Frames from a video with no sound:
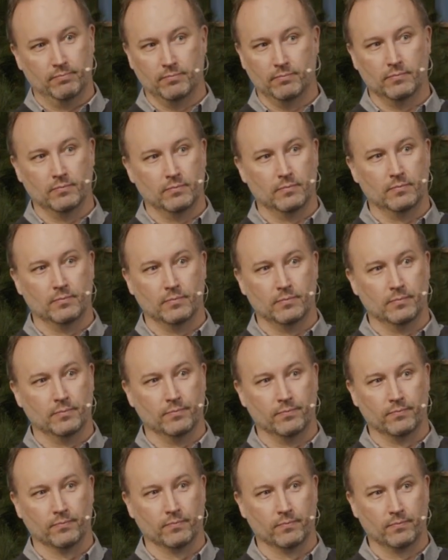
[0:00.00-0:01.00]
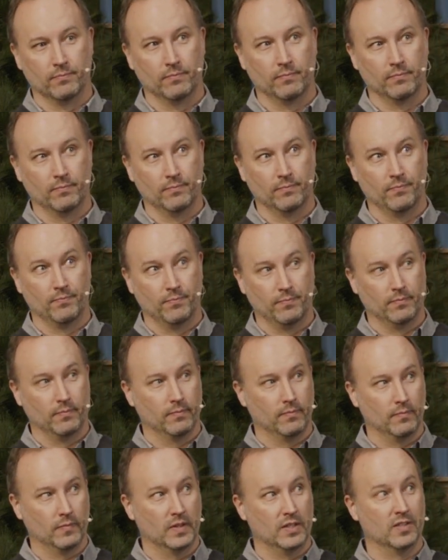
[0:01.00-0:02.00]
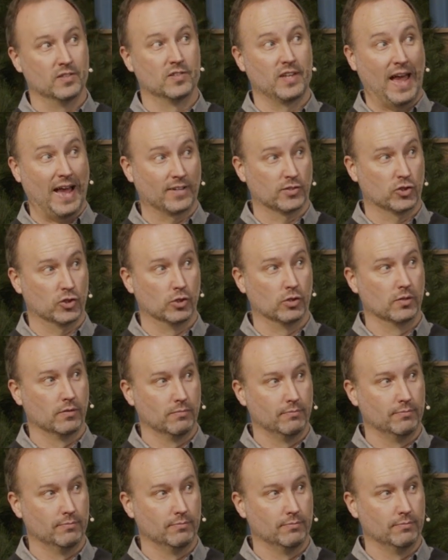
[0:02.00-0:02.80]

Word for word: mm, disaster.